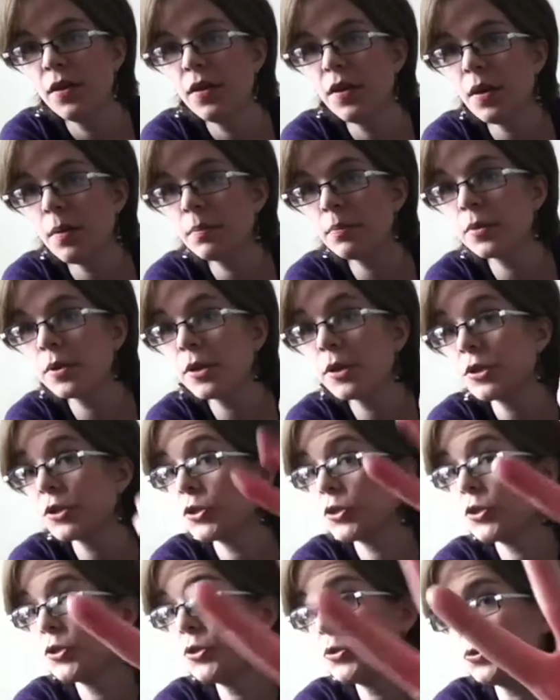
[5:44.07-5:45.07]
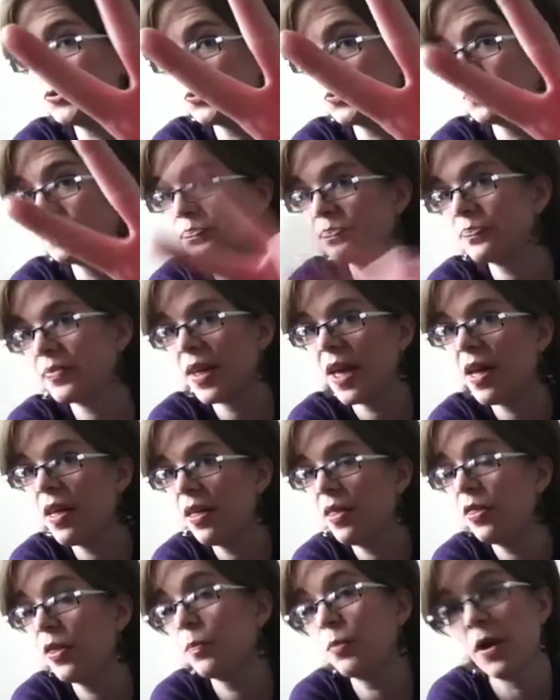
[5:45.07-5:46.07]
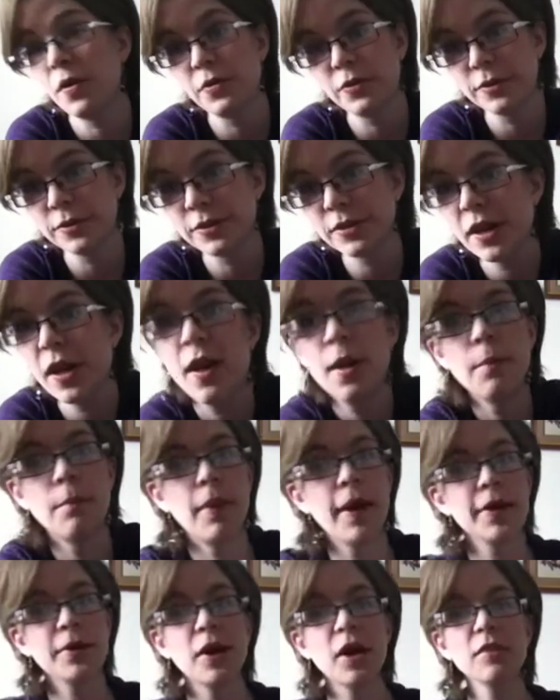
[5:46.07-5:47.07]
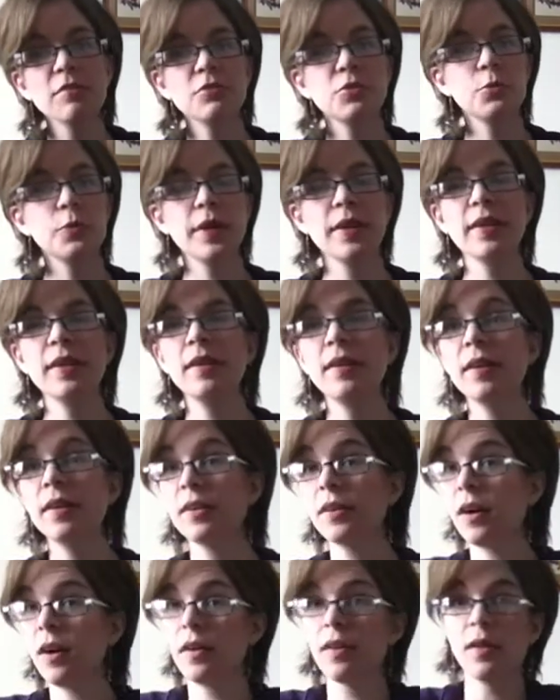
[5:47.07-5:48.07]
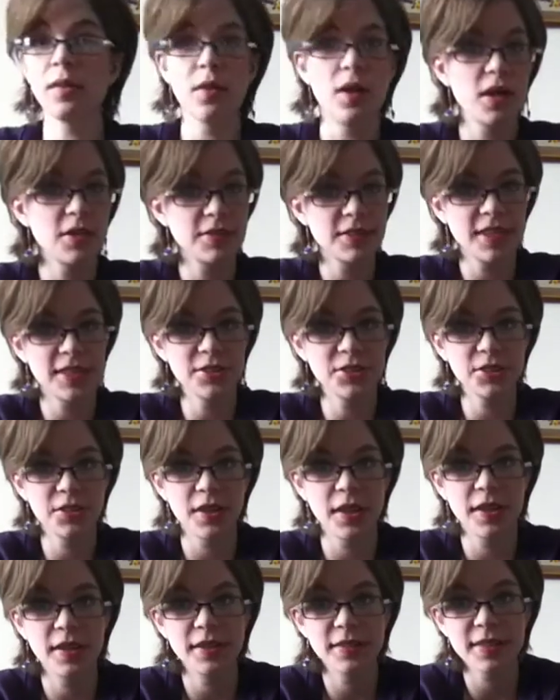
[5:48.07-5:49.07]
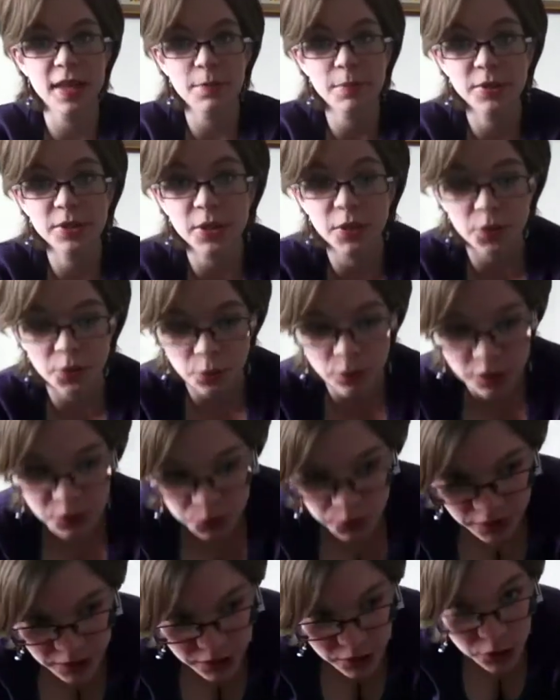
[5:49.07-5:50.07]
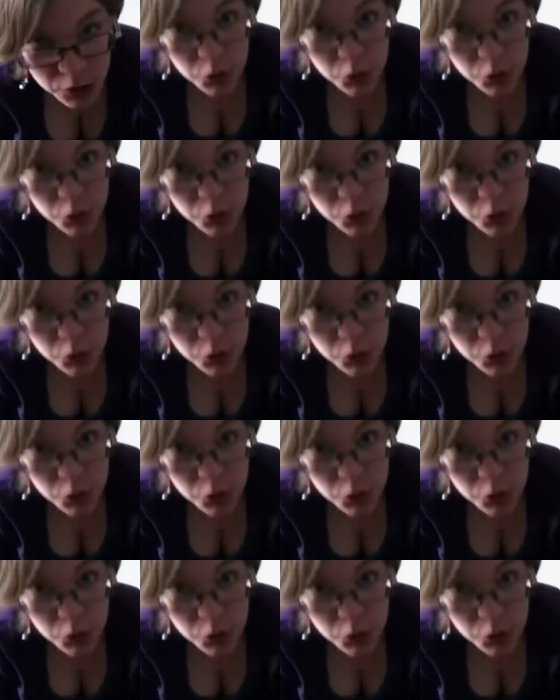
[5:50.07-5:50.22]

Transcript: Number two, the brothers. Mycroft really got a lot of attention in this episode, which was